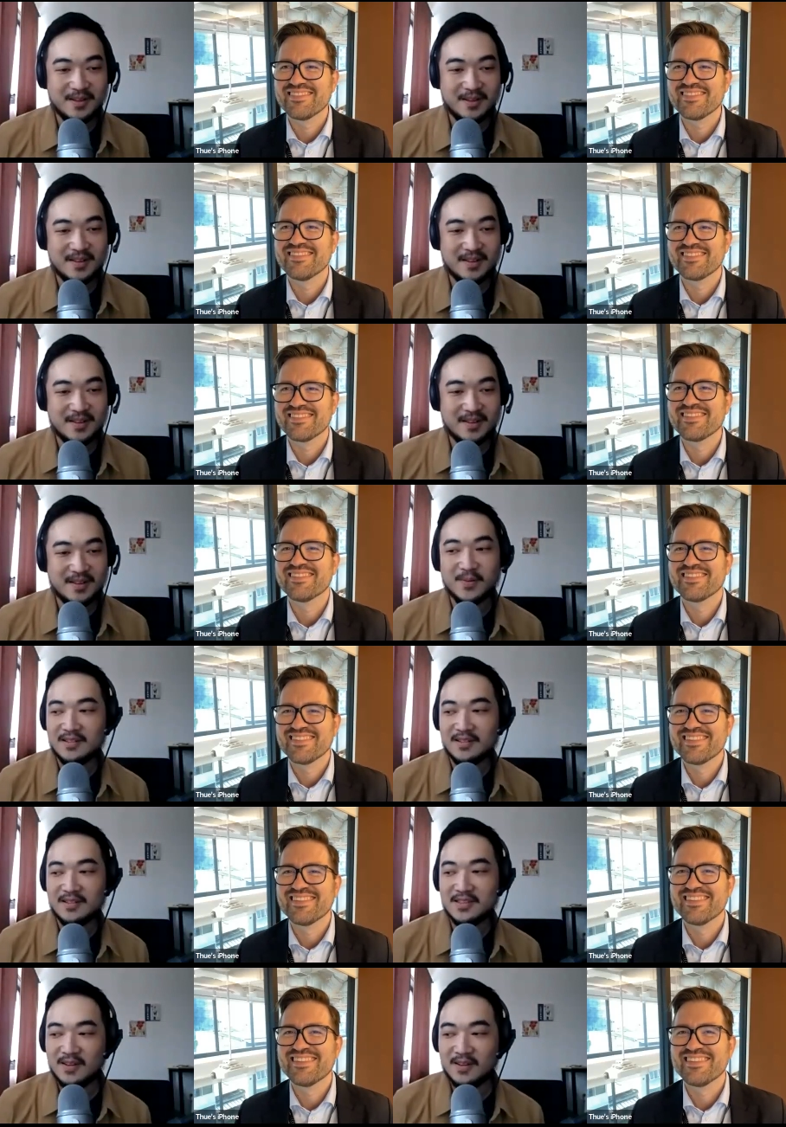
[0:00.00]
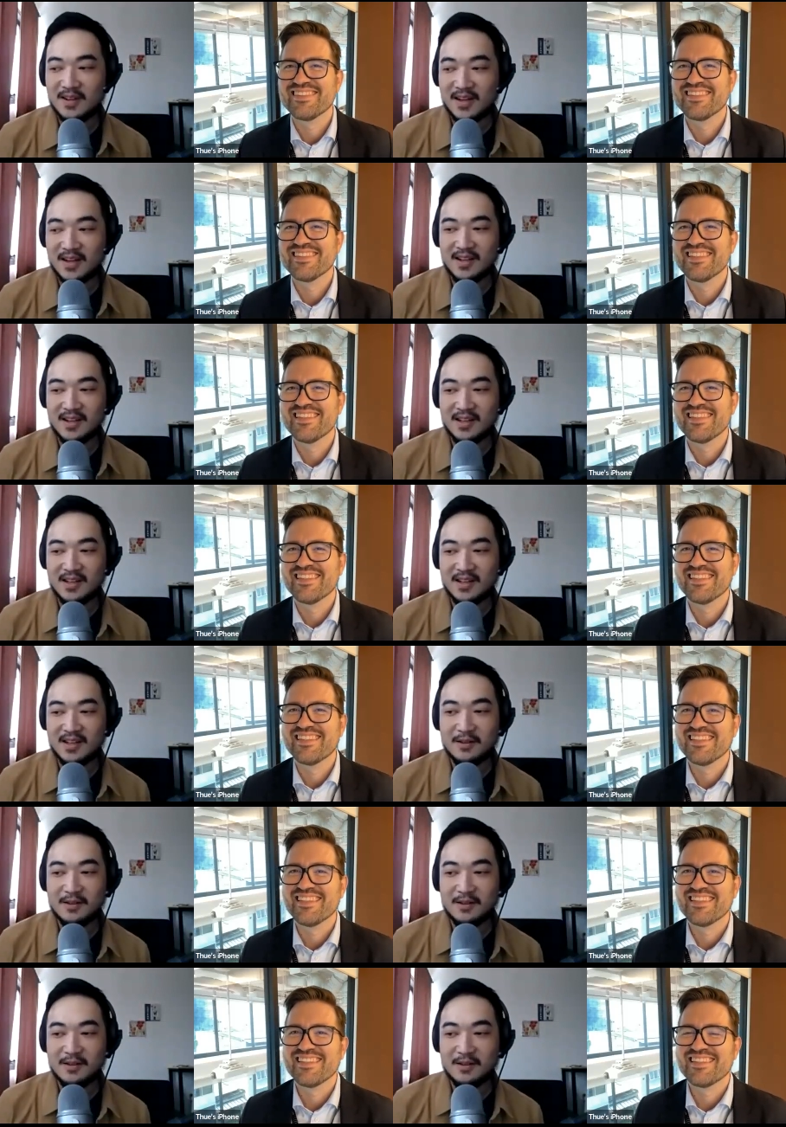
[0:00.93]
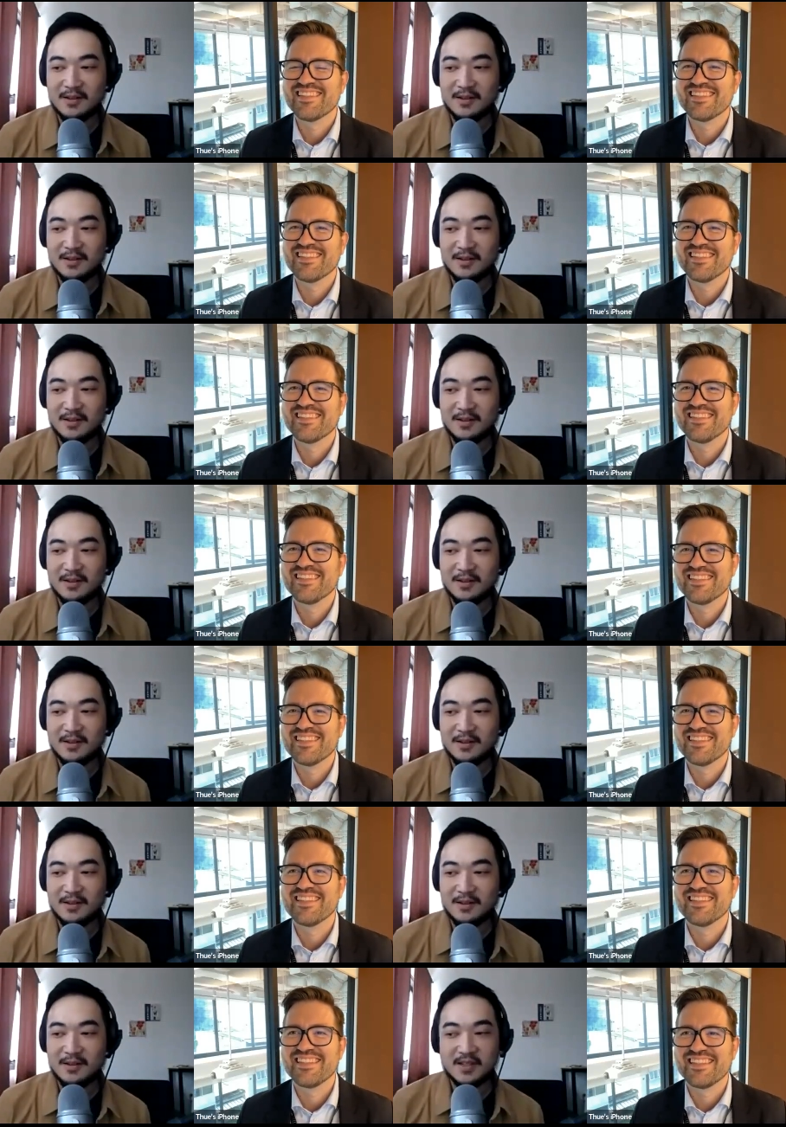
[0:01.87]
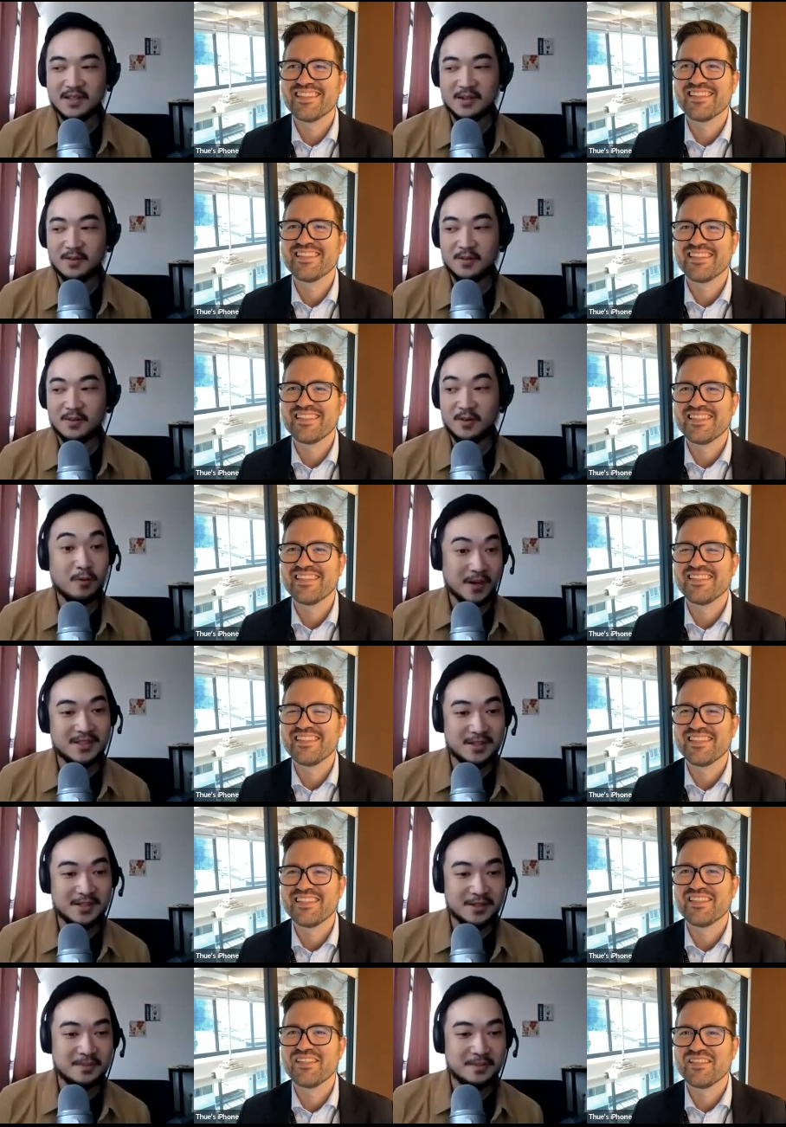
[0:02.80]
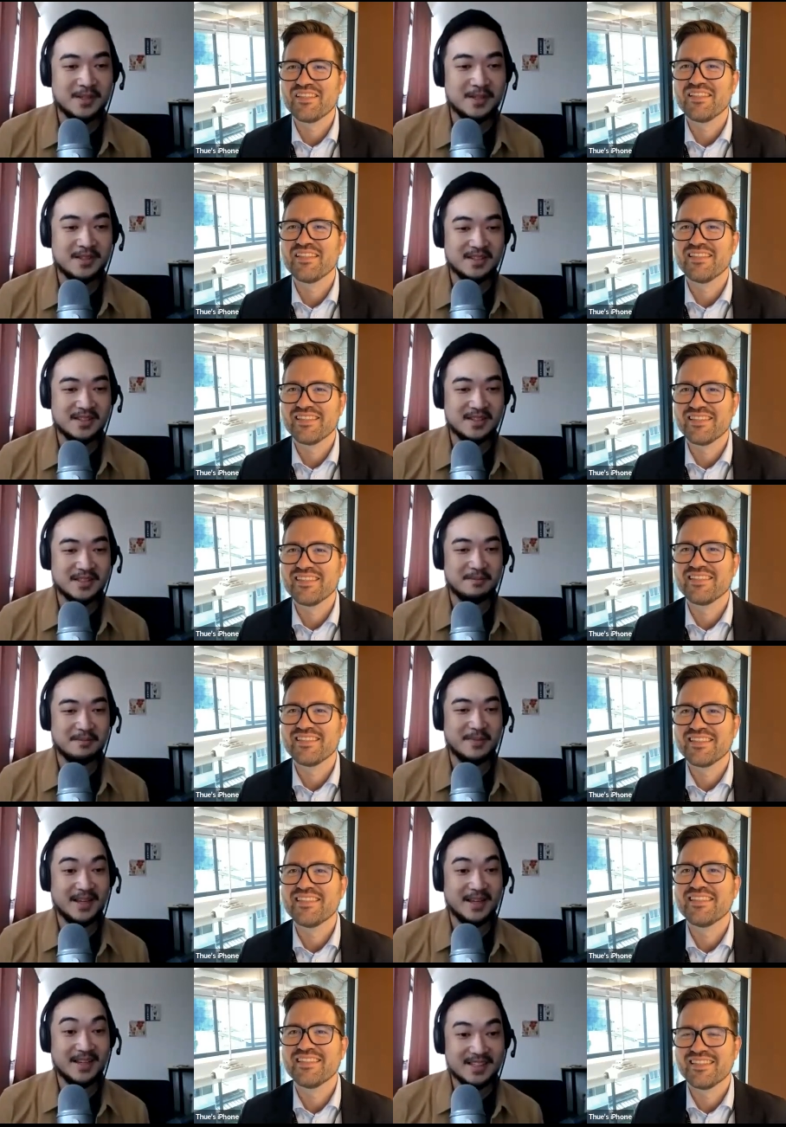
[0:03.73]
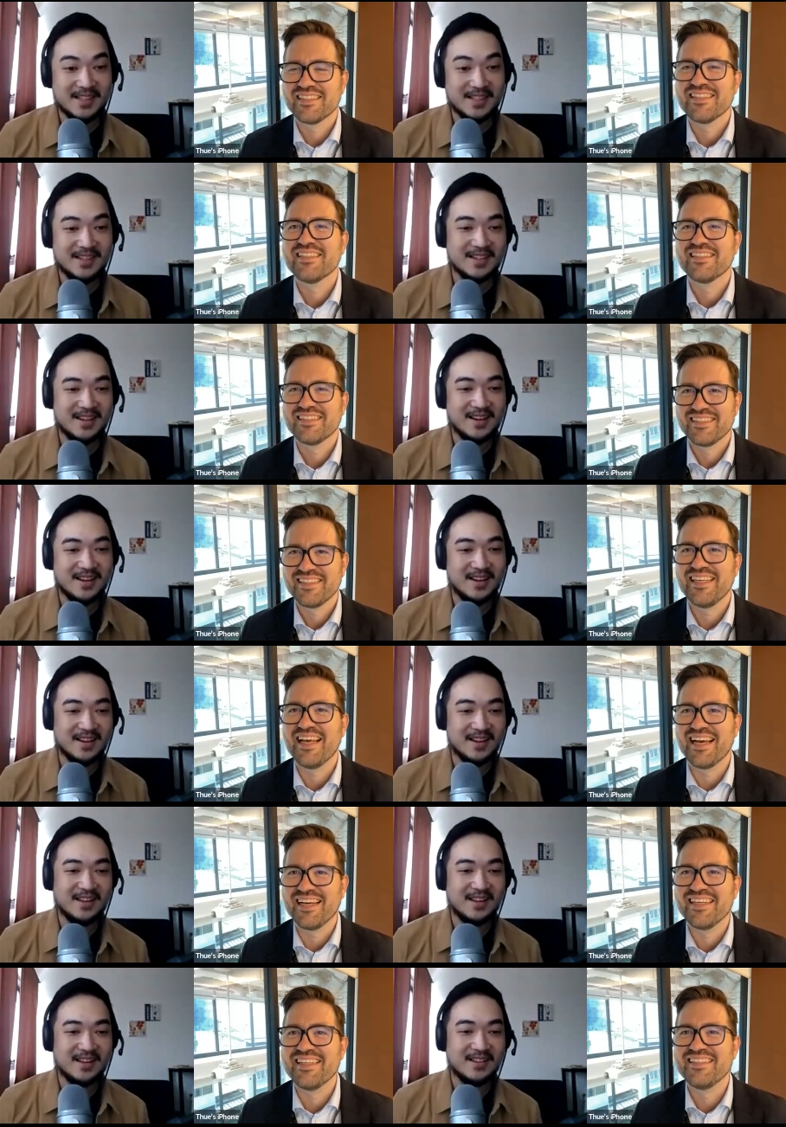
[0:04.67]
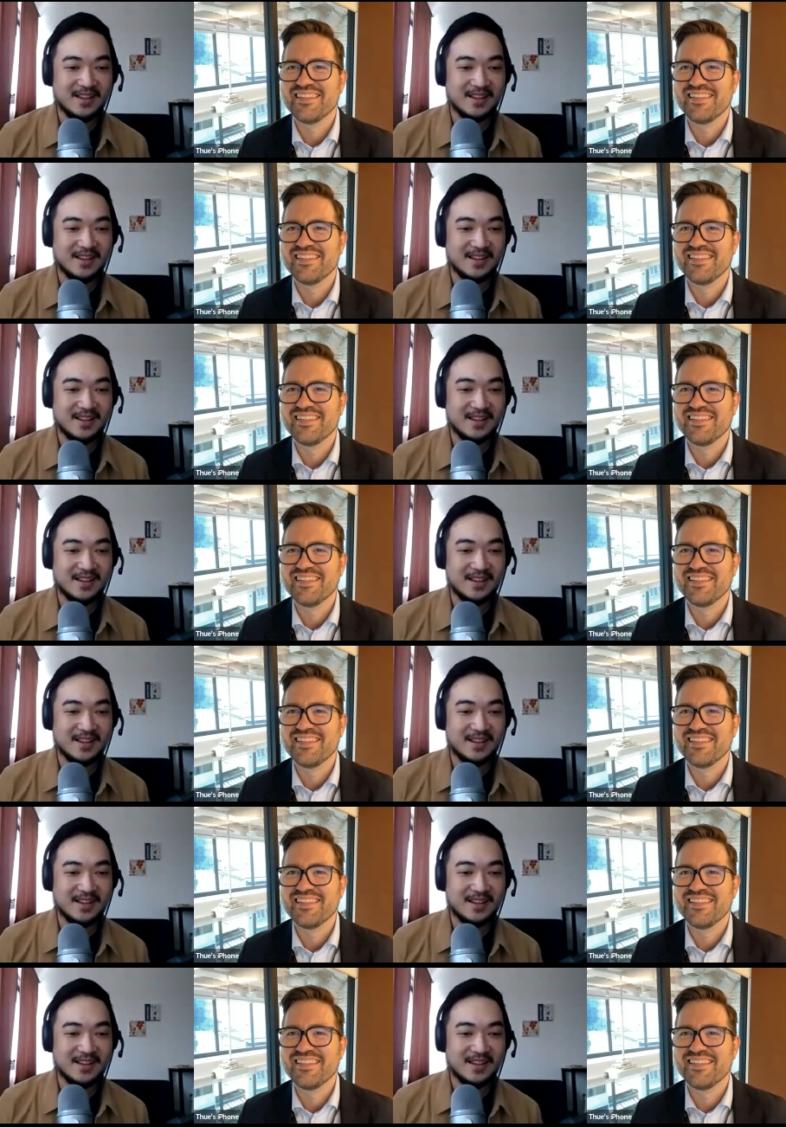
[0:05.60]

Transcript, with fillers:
Speaker 1: So I love um, you know, Uma Thurman is amazing uh, in, yeah.